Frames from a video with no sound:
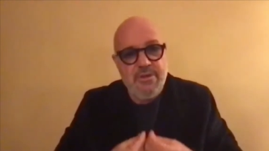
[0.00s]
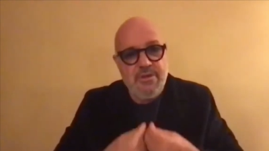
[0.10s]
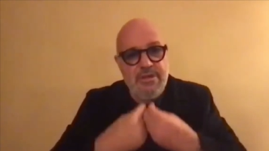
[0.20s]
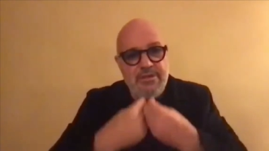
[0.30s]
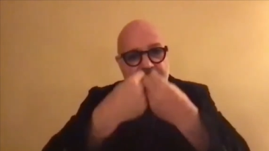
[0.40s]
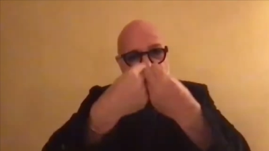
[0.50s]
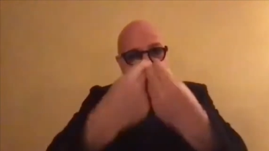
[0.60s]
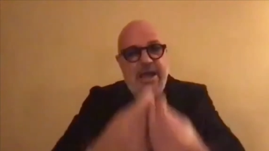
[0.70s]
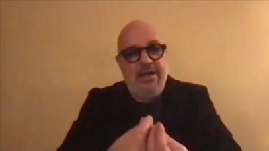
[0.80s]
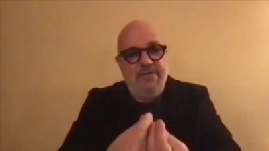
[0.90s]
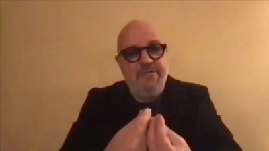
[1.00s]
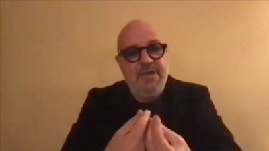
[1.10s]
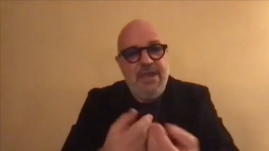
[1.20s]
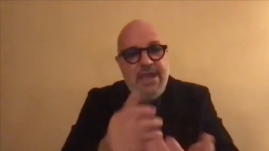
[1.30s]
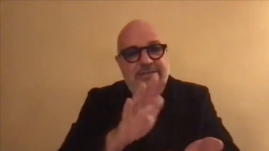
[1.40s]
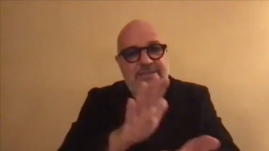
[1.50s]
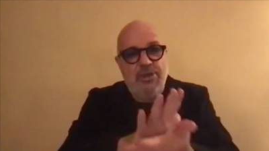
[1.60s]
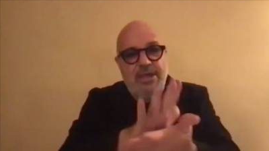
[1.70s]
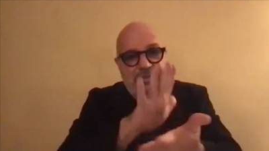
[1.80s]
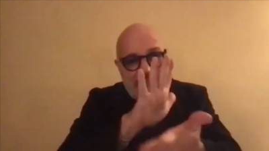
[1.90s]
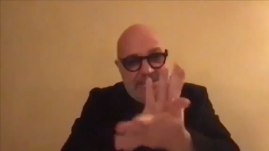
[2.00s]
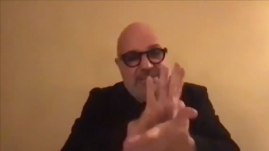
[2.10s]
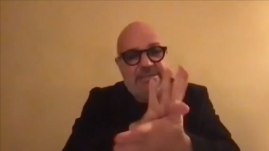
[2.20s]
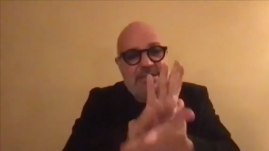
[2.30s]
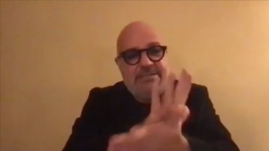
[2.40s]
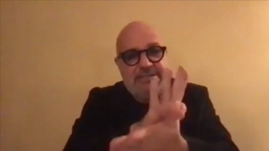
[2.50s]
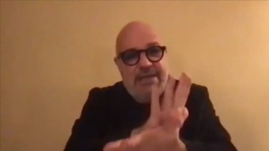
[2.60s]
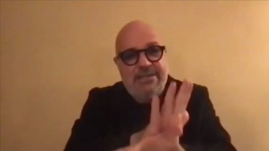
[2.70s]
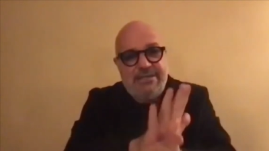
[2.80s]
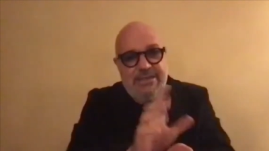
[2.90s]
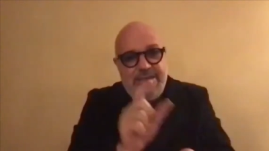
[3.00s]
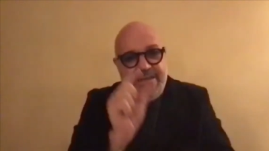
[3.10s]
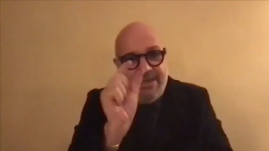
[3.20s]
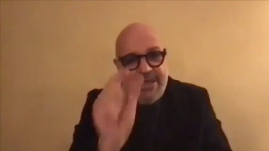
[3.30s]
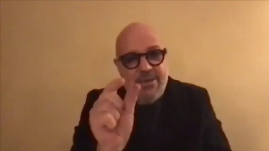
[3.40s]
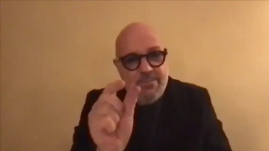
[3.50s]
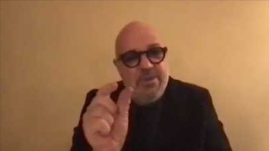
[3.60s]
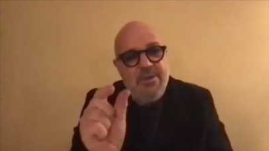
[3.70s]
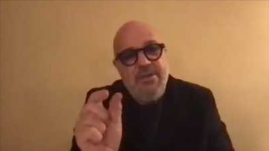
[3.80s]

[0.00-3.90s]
in their life and say, okay, this is exactly him.